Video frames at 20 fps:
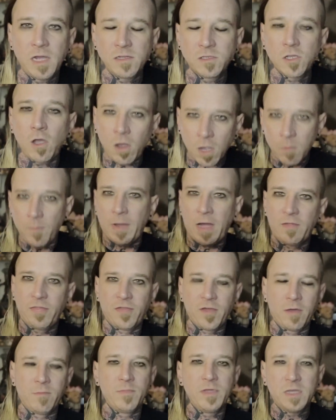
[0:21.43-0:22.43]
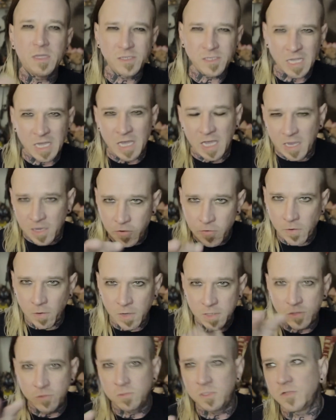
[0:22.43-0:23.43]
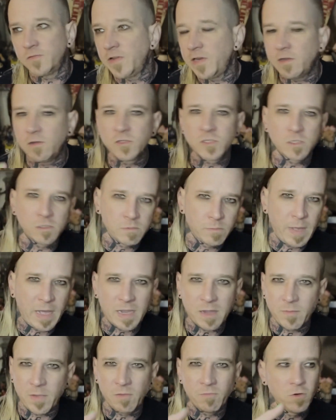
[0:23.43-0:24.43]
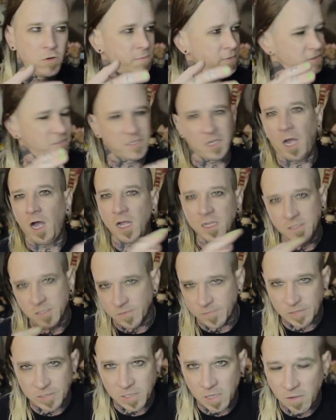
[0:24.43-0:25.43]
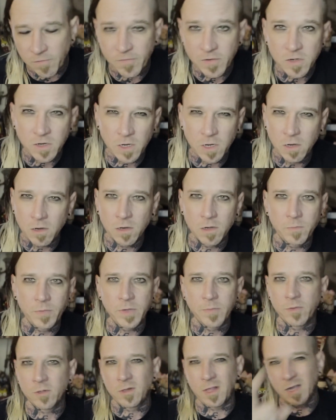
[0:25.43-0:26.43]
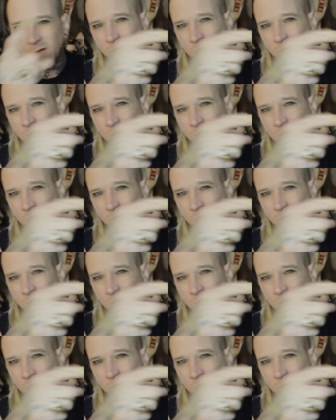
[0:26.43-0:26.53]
talk about them because, you know, I do these videos in the back of my room. There's tons of stuff in here, and people are like,